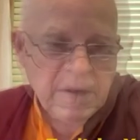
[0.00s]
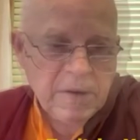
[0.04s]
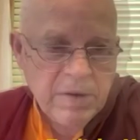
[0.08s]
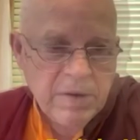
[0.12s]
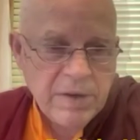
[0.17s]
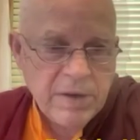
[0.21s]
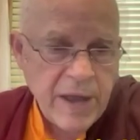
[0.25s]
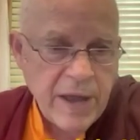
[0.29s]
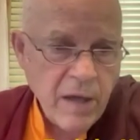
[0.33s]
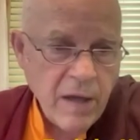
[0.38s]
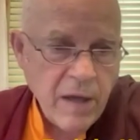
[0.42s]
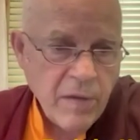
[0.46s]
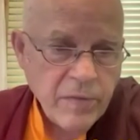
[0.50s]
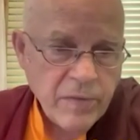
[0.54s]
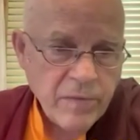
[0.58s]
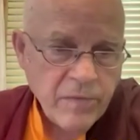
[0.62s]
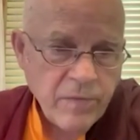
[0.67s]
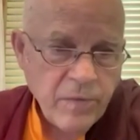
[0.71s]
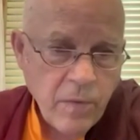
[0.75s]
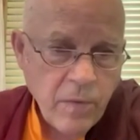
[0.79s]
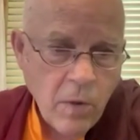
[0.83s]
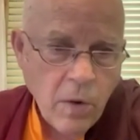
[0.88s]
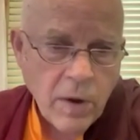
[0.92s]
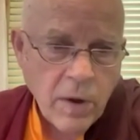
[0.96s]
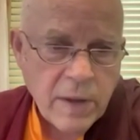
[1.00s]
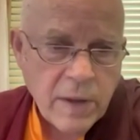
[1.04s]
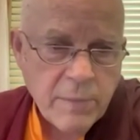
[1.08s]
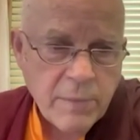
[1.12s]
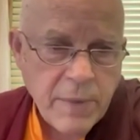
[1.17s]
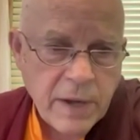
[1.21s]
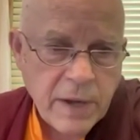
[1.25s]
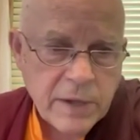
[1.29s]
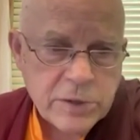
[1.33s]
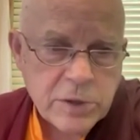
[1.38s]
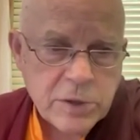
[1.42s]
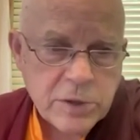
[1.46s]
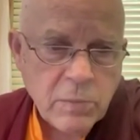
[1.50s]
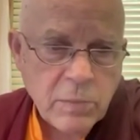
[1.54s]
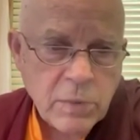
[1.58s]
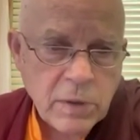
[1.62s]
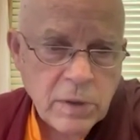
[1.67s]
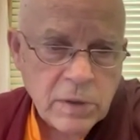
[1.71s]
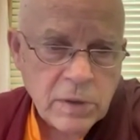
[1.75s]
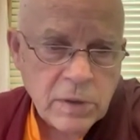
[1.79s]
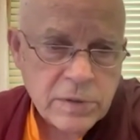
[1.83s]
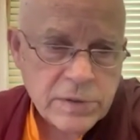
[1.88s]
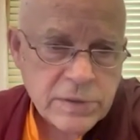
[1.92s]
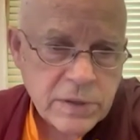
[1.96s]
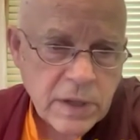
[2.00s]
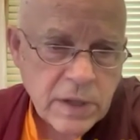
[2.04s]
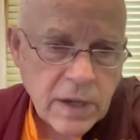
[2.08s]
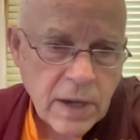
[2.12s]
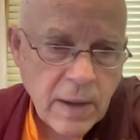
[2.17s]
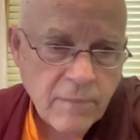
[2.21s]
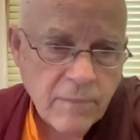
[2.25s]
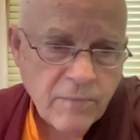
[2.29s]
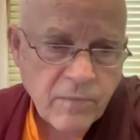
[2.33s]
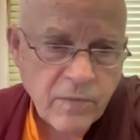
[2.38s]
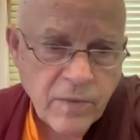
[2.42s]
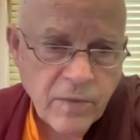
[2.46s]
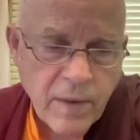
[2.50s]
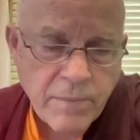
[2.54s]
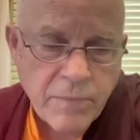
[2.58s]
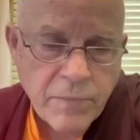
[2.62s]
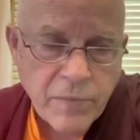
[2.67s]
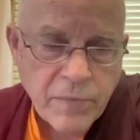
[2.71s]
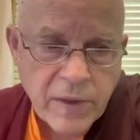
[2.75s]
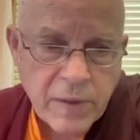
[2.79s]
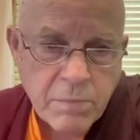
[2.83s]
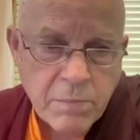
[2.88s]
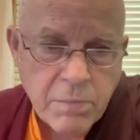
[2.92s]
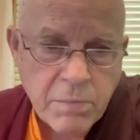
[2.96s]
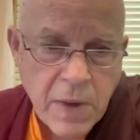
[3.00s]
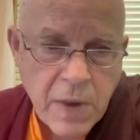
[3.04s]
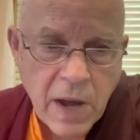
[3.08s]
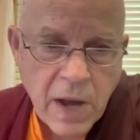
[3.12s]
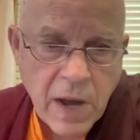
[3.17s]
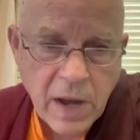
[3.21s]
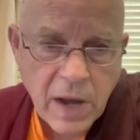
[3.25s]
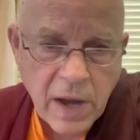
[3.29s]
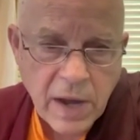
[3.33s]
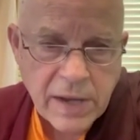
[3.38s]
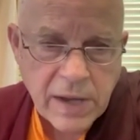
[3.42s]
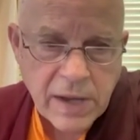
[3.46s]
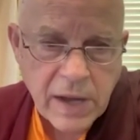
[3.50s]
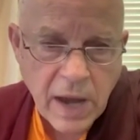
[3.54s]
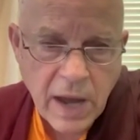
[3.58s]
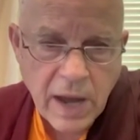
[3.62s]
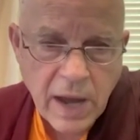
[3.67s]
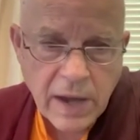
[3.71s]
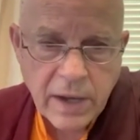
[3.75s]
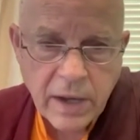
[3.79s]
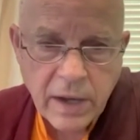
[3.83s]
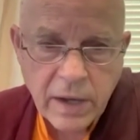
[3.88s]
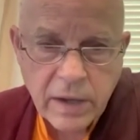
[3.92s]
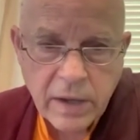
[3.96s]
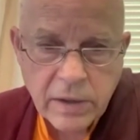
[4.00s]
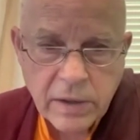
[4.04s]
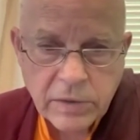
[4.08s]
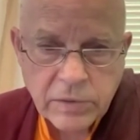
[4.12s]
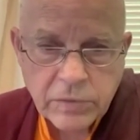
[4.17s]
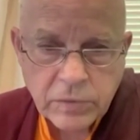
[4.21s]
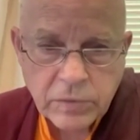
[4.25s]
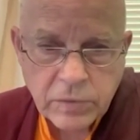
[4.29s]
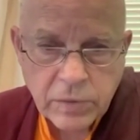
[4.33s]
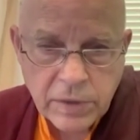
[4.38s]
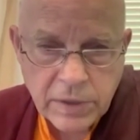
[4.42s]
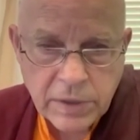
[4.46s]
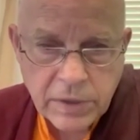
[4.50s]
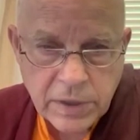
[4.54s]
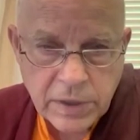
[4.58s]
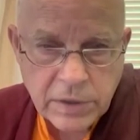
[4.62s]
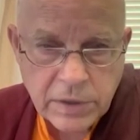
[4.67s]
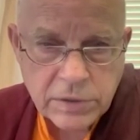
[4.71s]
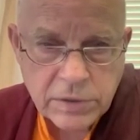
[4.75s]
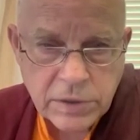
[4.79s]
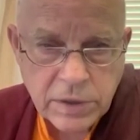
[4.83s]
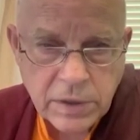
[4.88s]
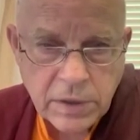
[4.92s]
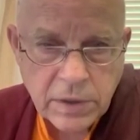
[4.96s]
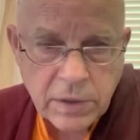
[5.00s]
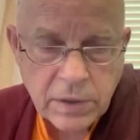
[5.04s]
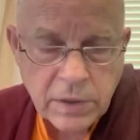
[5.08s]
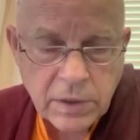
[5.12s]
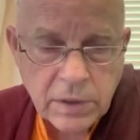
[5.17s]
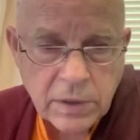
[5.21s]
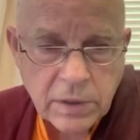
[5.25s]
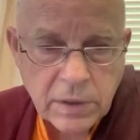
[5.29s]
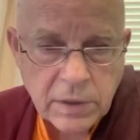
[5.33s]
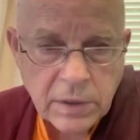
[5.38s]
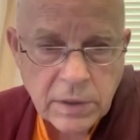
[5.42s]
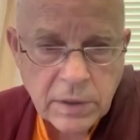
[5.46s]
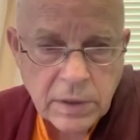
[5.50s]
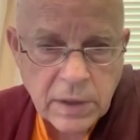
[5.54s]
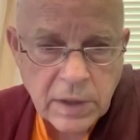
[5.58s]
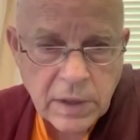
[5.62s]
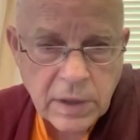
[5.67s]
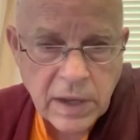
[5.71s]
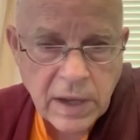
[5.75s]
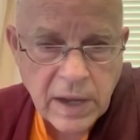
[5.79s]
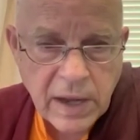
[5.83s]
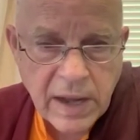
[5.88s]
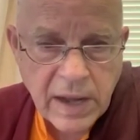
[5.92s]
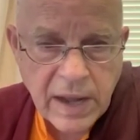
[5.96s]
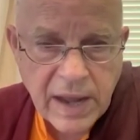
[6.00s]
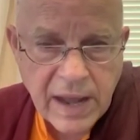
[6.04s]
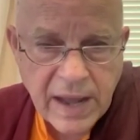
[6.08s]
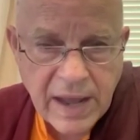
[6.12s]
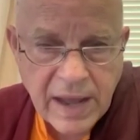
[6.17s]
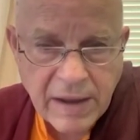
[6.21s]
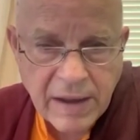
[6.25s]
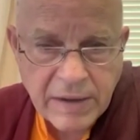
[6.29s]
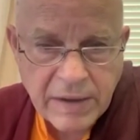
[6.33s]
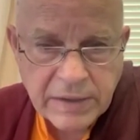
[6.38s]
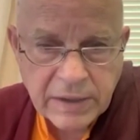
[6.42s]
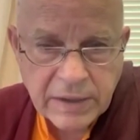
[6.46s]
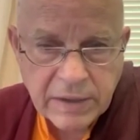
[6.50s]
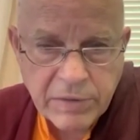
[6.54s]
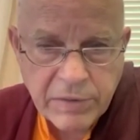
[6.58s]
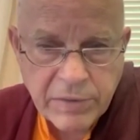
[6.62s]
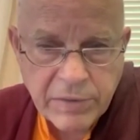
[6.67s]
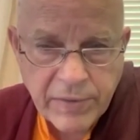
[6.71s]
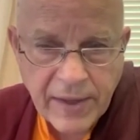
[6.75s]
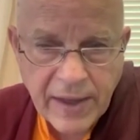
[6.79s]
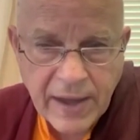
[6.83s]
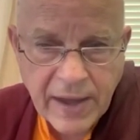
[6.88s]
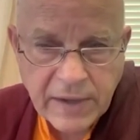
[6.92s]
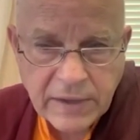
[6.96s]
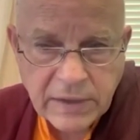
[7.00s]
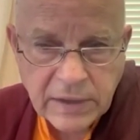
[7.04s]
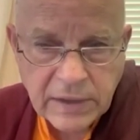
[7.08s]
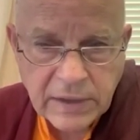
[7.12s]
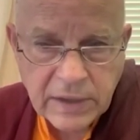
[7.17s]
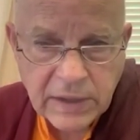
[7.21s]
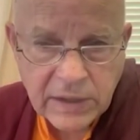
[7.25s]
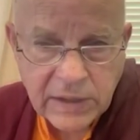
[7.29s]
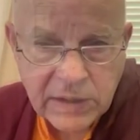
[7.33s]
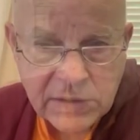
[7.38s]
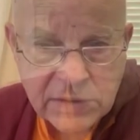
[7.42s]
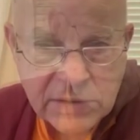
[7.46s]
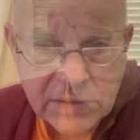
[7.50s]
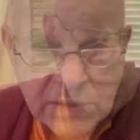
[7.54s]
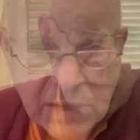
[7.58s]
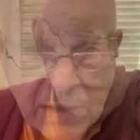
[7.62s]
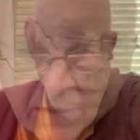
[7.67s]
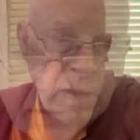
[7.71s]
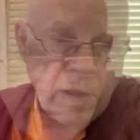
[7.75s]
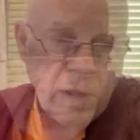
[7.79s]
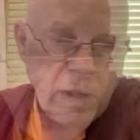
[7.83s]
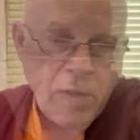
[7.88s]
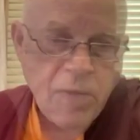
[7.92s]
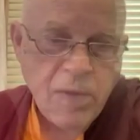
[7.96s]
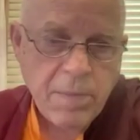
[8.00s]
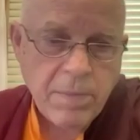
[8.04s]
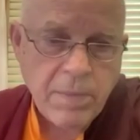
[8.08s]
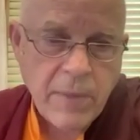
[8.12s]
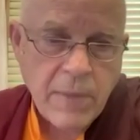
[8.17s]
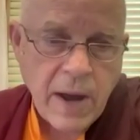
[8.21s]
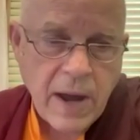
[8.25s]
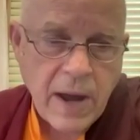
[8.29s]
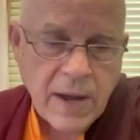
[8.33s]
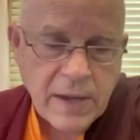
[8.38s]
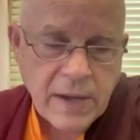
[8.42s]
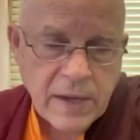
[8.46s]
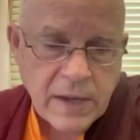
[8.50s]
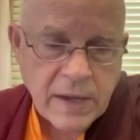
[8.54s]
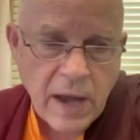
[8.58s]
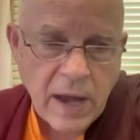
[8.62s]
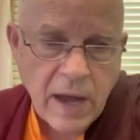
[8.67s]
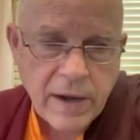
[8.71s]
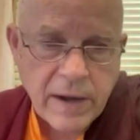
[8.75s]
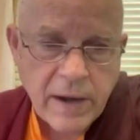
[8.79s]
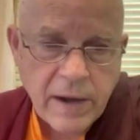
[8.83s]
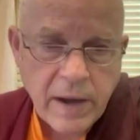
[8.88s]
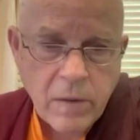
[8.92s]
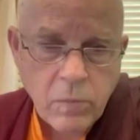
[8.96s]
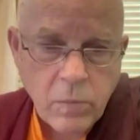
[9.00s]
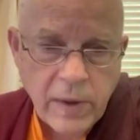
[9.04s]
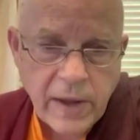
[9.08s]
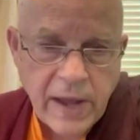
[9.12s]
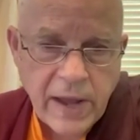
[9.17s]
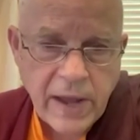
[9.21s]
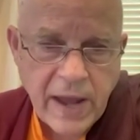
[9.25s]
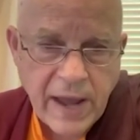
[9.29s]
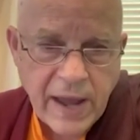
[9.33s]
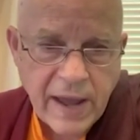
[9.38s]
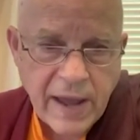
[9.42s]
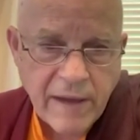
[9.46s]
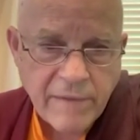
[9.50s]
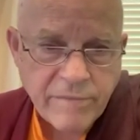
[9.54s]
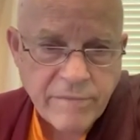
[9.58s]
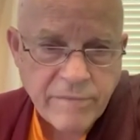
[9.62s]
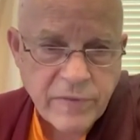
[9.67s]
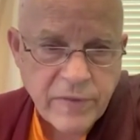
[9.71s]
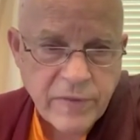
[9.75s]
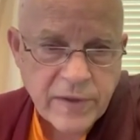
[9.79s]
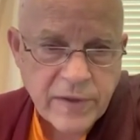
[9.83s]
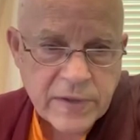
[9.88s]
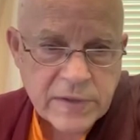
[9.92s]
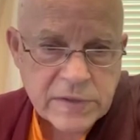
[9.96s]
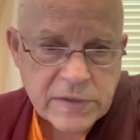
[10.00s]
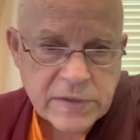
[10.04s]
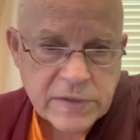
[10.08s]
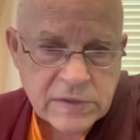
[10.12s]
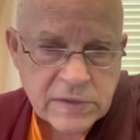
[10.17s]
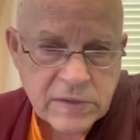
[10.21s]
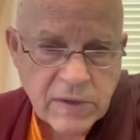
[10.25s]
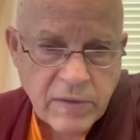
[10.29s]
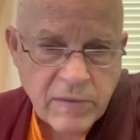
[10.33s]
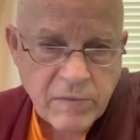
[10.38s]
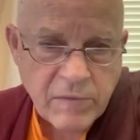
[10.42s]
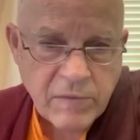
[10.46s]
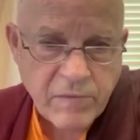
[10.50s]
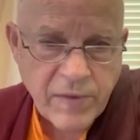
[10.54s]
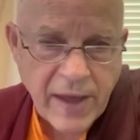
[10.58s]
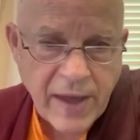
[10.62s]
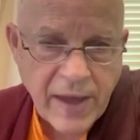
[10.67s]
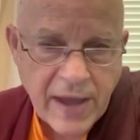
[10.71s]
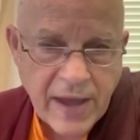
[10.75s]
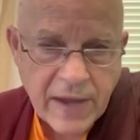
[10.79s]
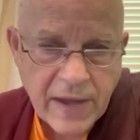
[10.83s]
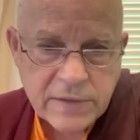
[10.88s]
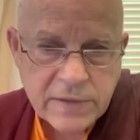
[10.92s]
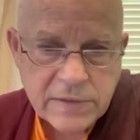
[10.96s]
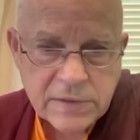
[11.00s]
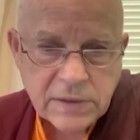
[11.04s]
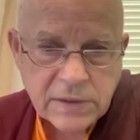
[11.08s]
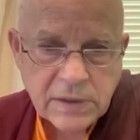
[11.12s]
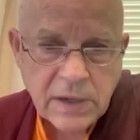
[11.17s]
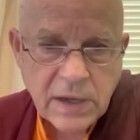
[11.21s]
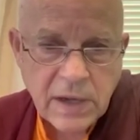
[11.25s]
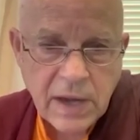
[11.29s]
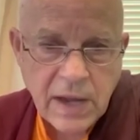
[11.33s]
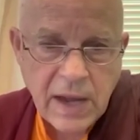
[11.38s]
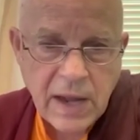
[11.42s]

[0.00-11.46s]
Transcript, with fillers: Now, the four immeasurables come from the Mahayana tradition. And that is in the Mahayana, we have this vast